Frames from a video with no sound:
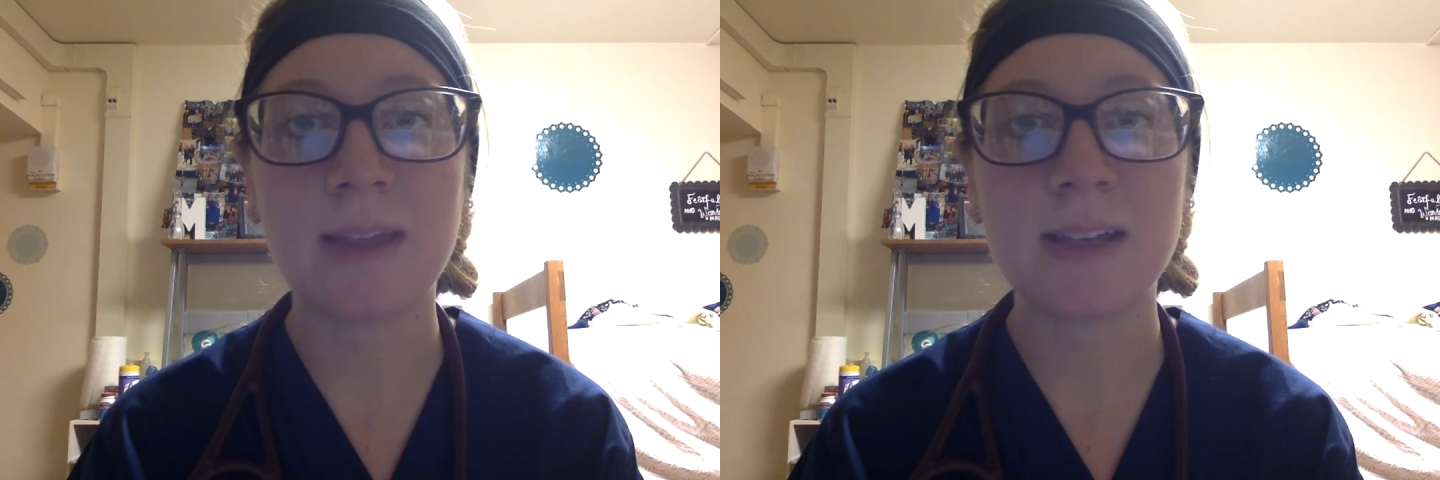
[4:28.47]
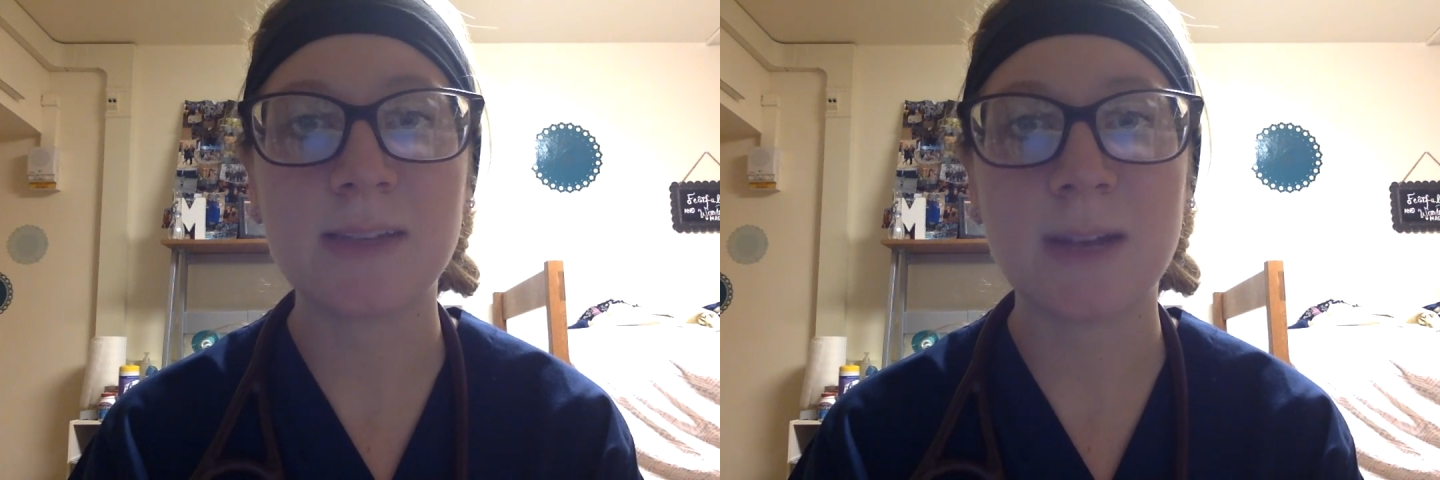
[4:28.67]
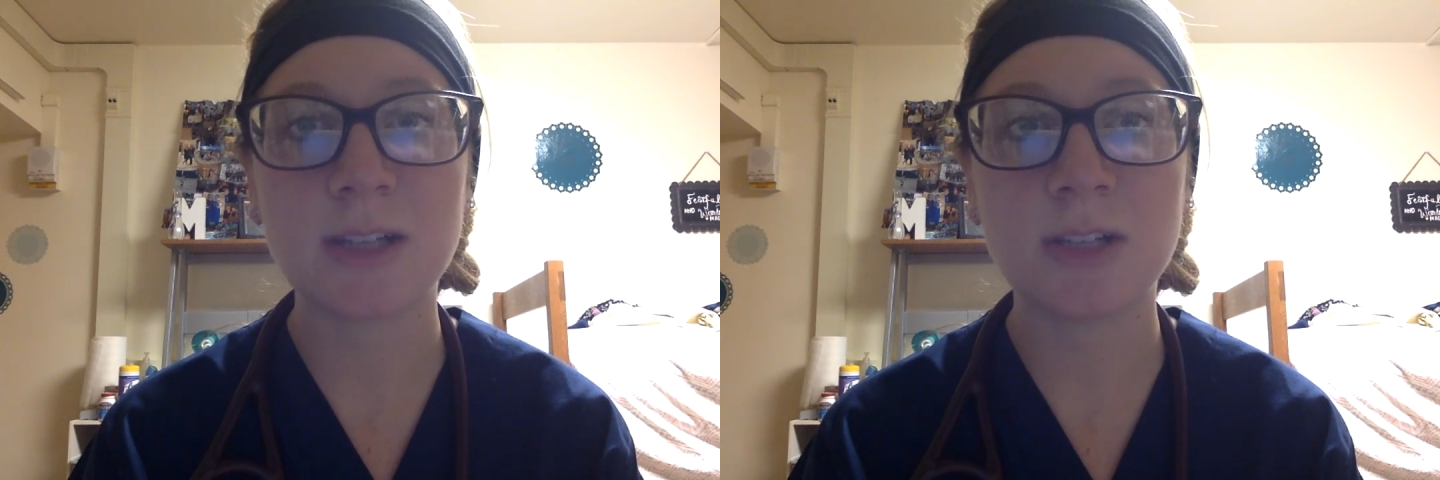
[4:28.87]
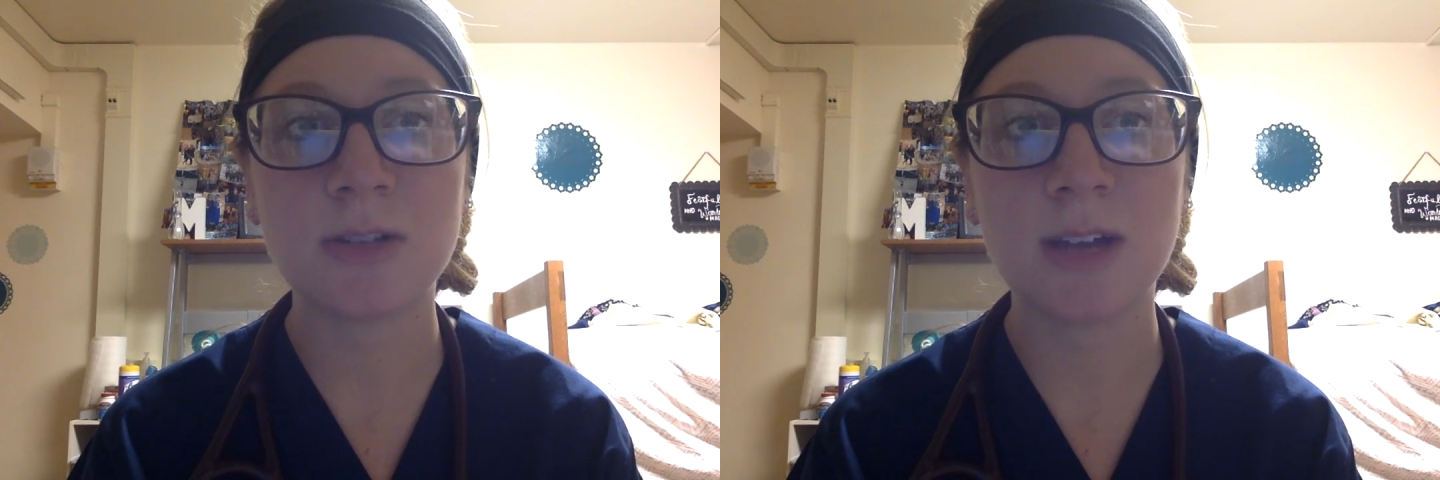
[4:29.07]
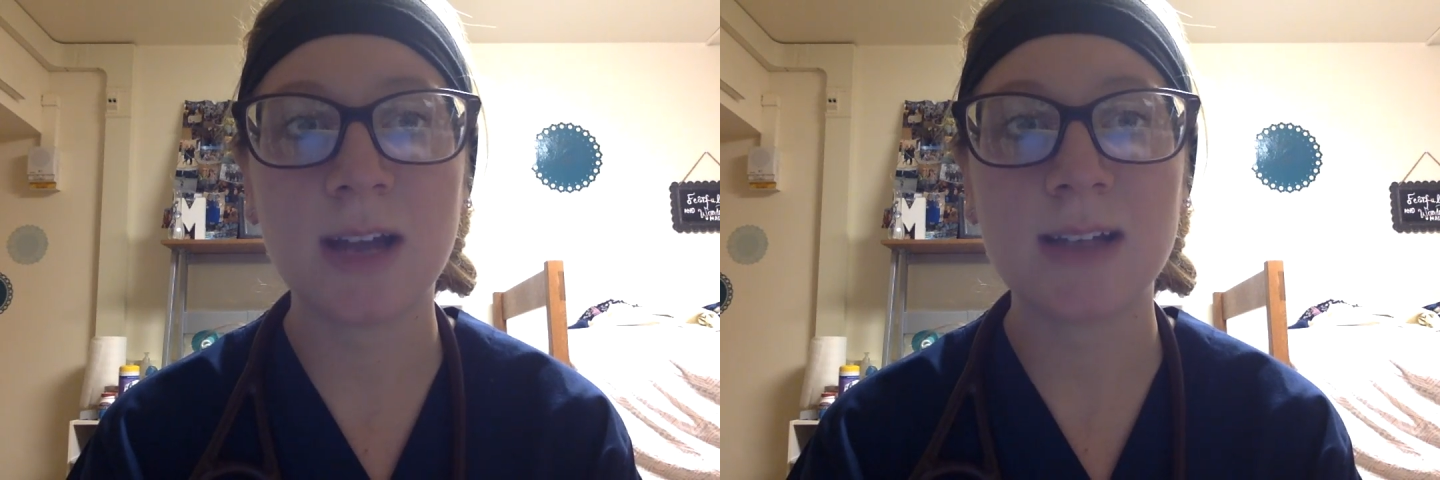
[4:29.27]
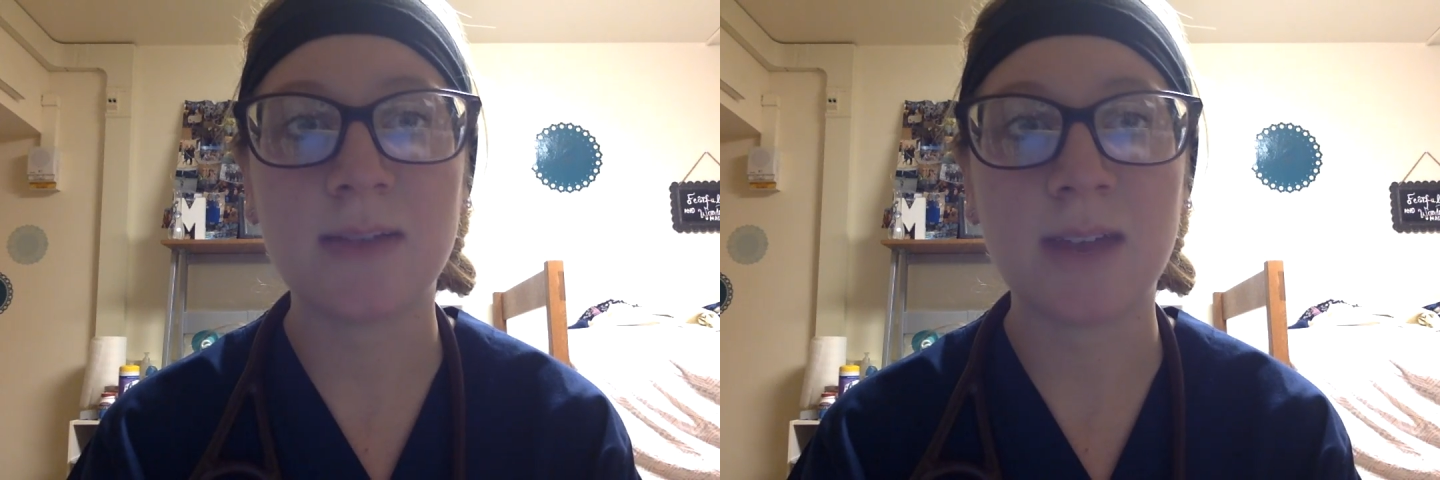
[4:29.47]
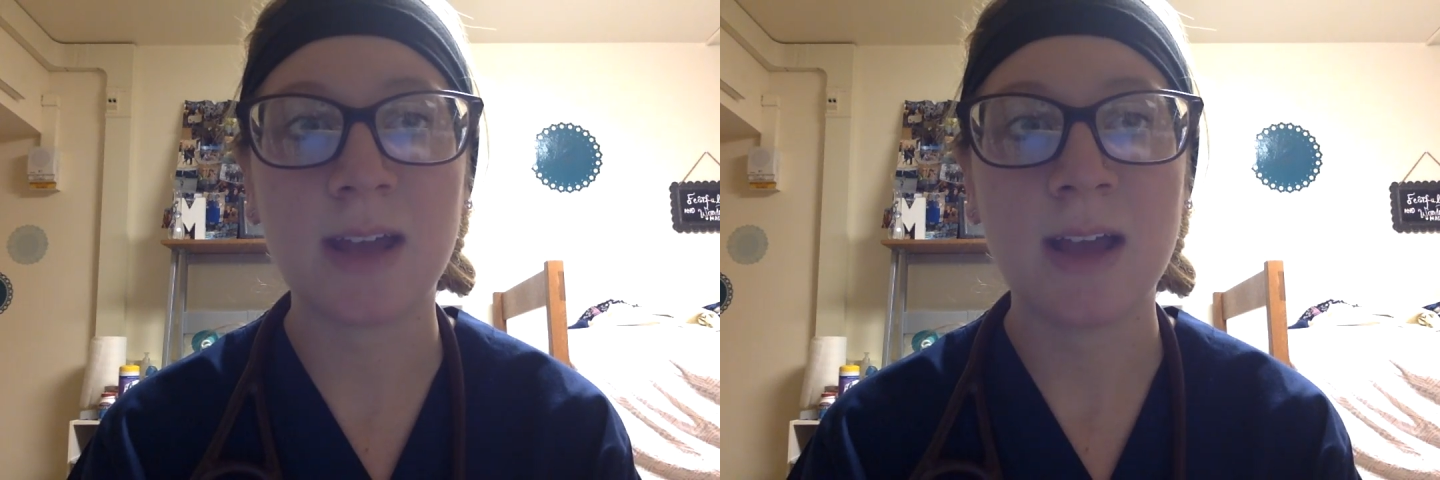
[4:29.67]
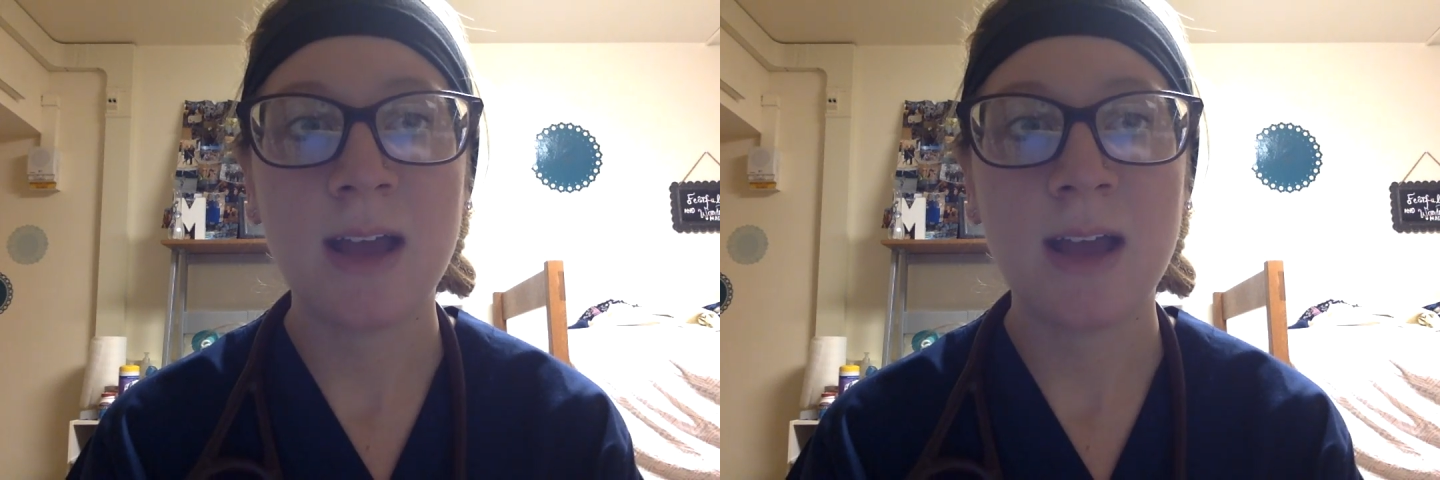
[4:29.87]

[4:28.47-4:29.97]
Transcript: especially during activity,